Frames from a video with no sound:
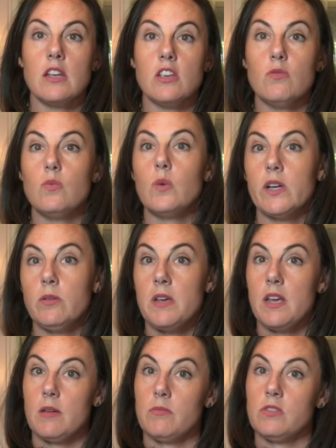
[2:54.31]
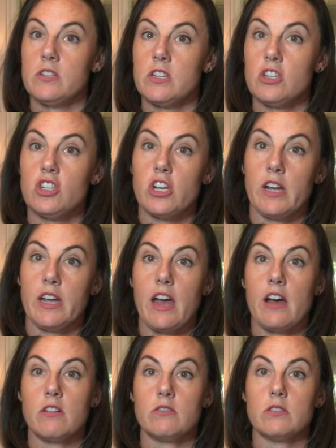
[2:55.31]
you will be able to check
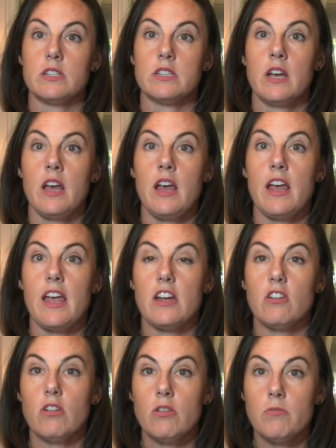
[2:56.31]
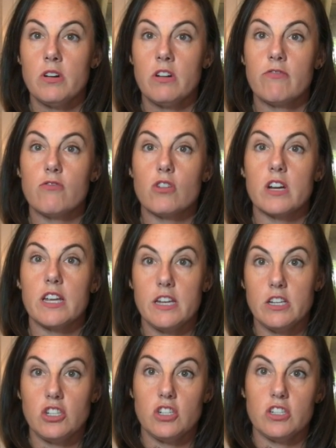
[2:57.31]
out a Chromebook for
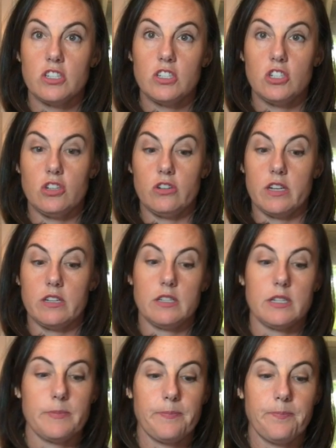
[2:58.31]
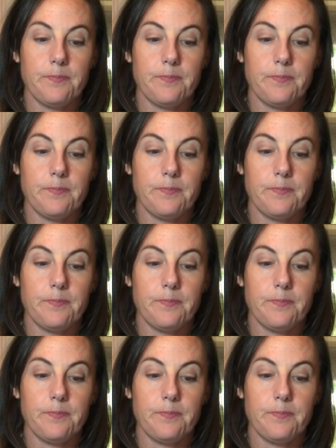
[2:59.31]
each student.